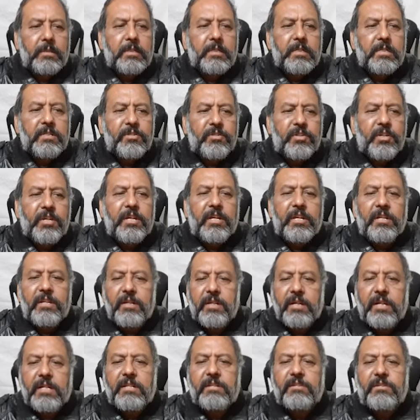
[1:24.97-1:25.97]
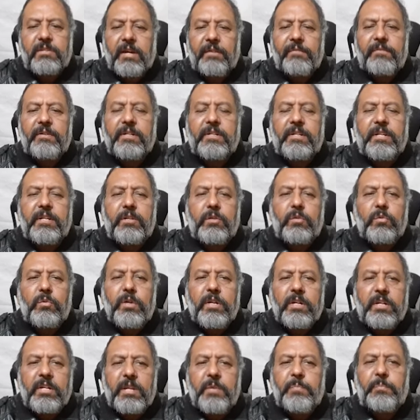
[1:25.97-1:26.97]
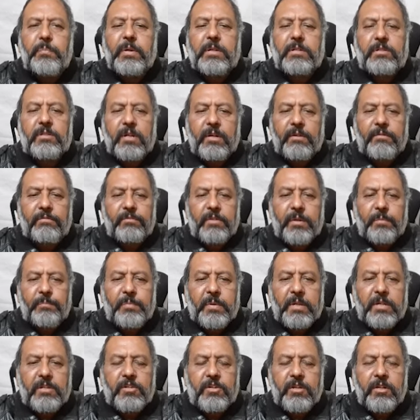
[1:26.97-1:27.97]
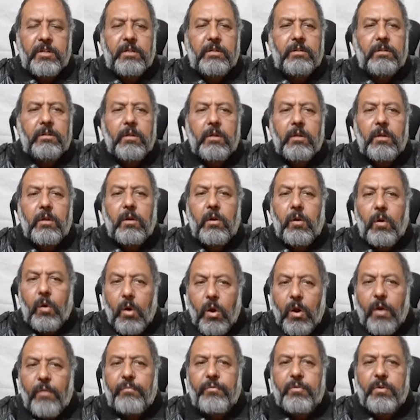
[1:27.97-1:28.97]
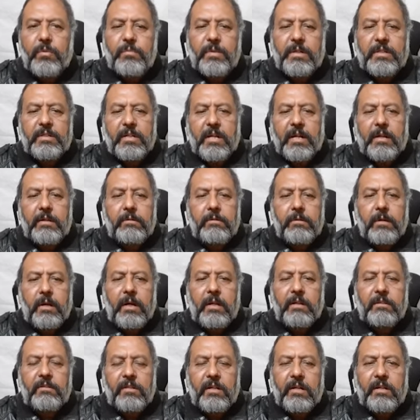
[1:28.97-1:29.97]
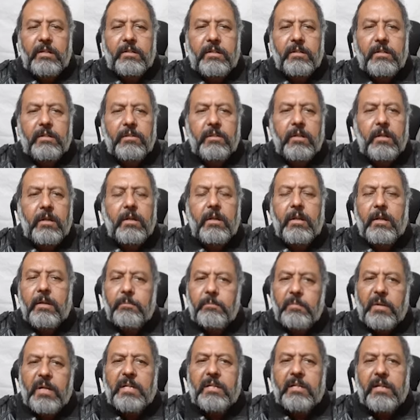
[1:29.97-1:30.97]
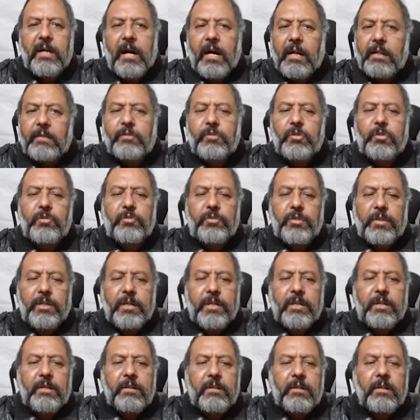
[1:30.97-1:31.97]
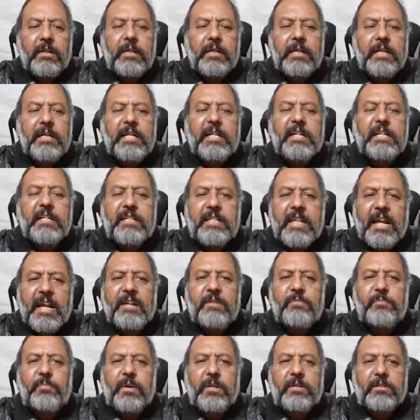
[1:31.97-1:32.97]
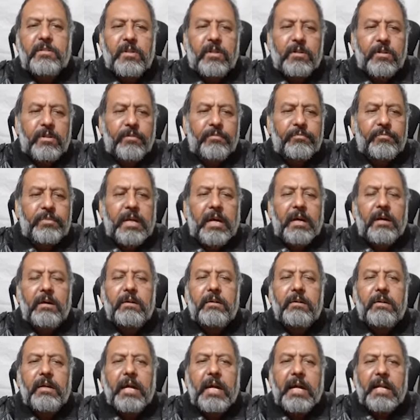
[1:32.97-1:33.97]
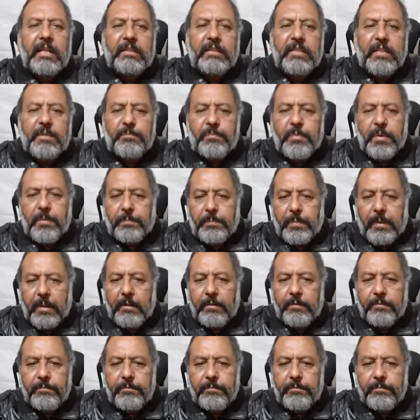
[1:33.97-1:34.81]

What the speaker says: seen in 70 to 80% of the patient of rheumatoid arthritis, but also seen in 10% of the healthy people.